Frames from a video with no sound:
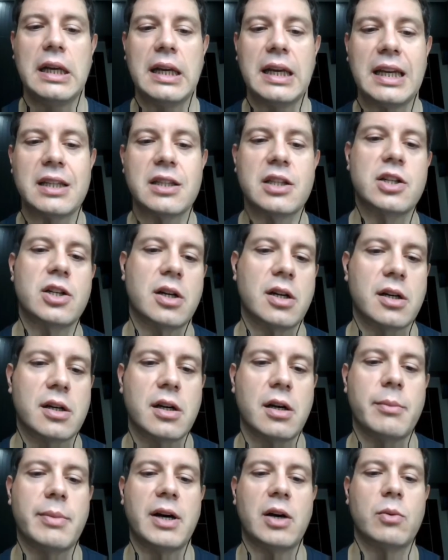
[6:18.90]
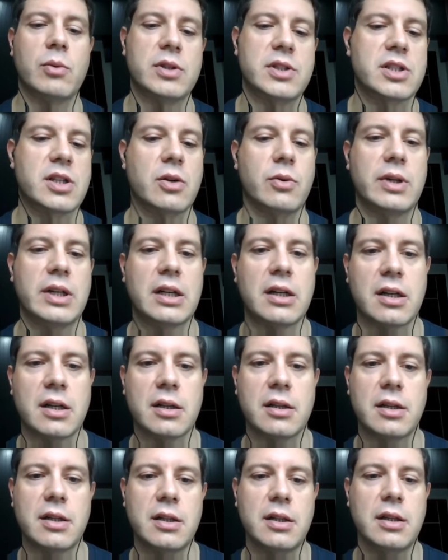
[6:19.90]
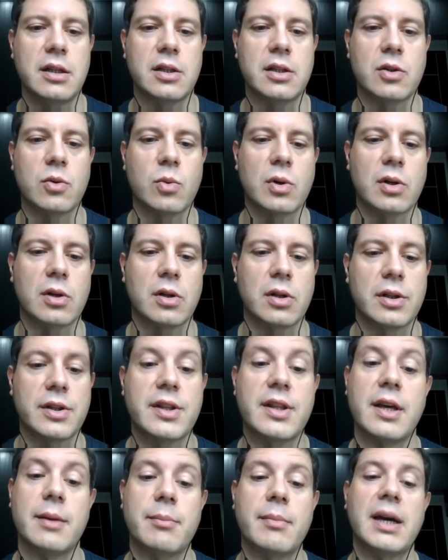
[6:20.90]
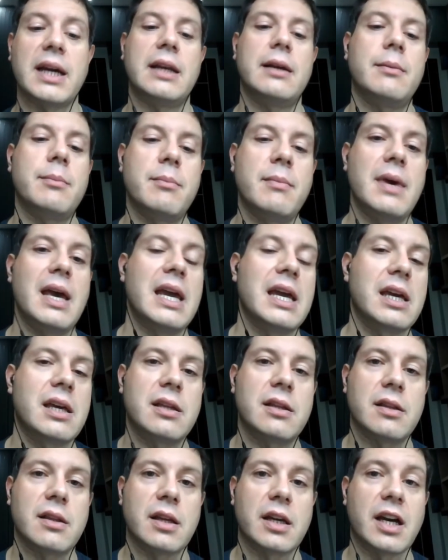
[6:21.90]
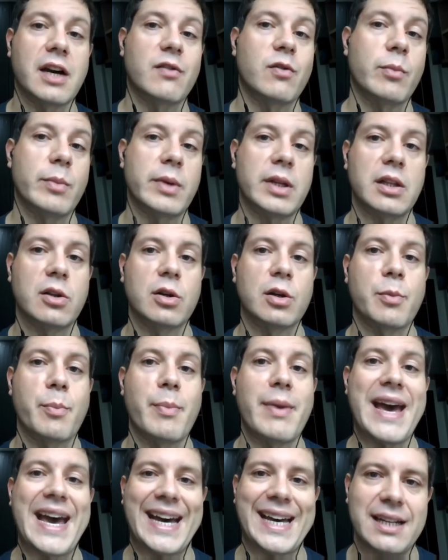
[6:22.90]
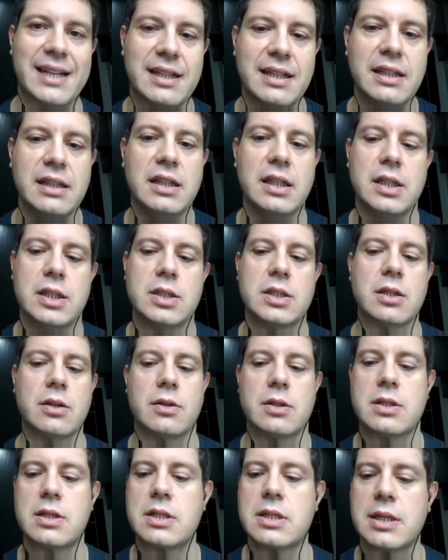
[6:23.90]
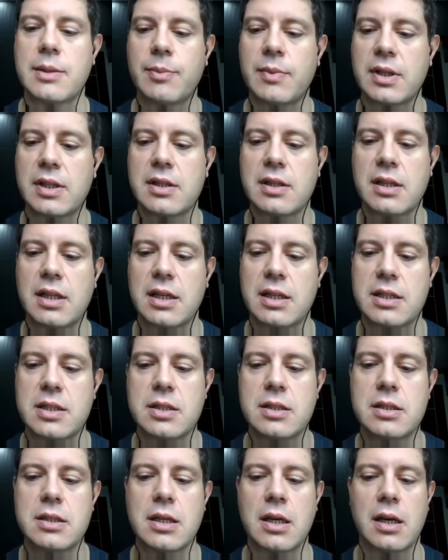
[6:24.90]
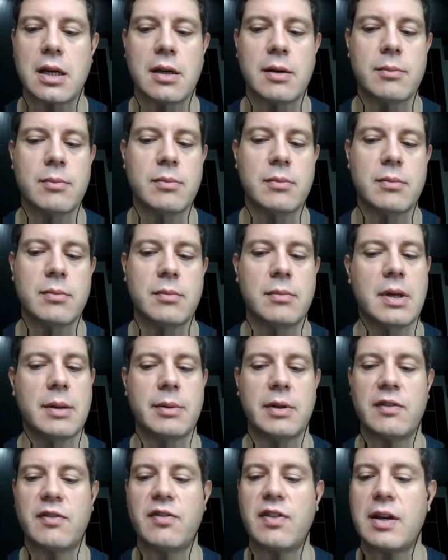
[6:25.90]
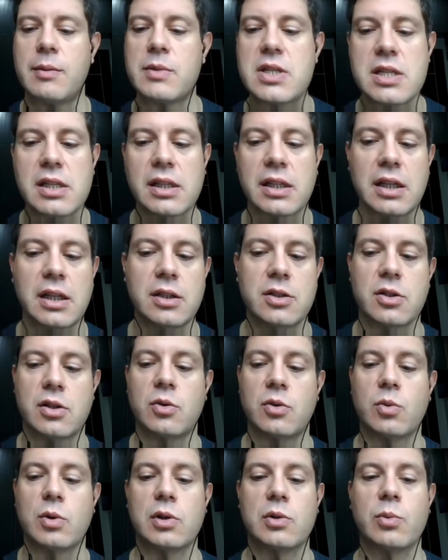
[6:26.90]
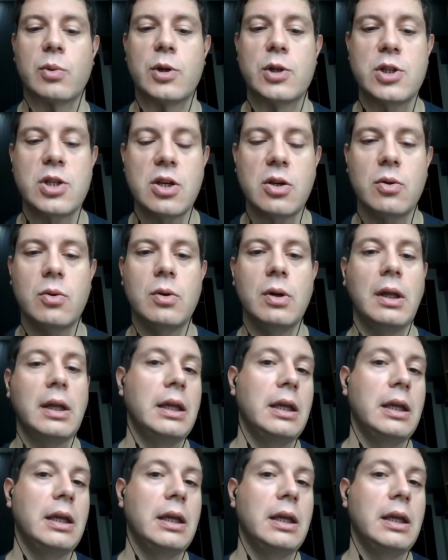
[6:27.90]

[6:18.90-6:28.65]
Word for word: in the dark about what's going on in the world that might make the government look bad. So this is something that's, um, I mean, famously during World War II,